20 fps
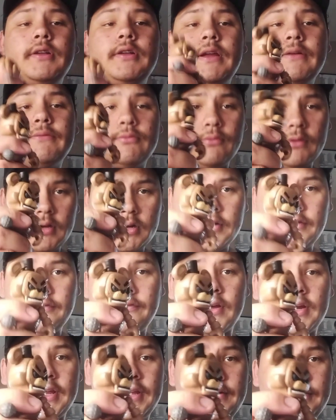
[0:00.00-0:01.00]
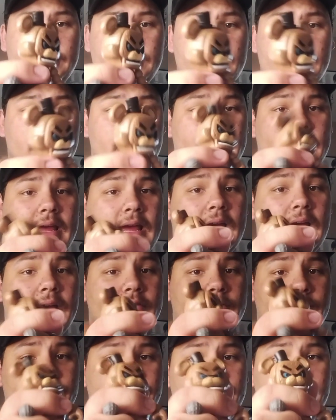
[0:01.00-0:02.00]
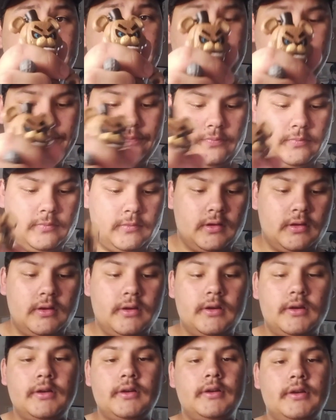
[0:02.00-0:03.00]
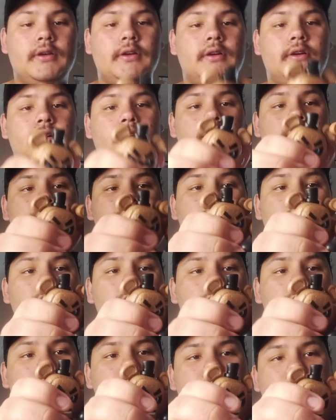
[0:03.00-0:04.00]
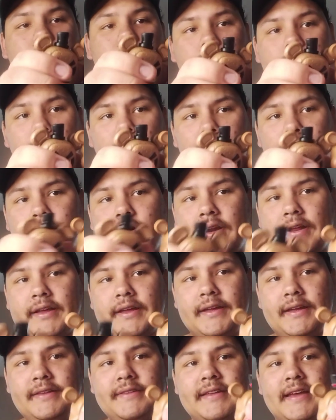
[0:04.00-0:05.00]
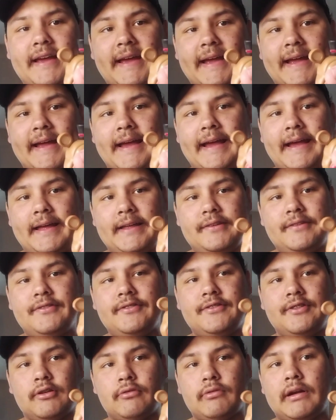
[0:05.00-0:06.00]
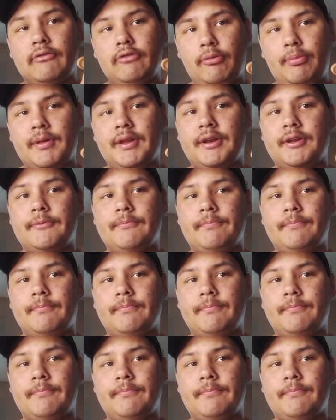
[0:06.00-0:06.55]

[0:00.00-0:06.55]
Now with regular Freddy, and you have him. So with Toy Freddy, his hat has the red ribbon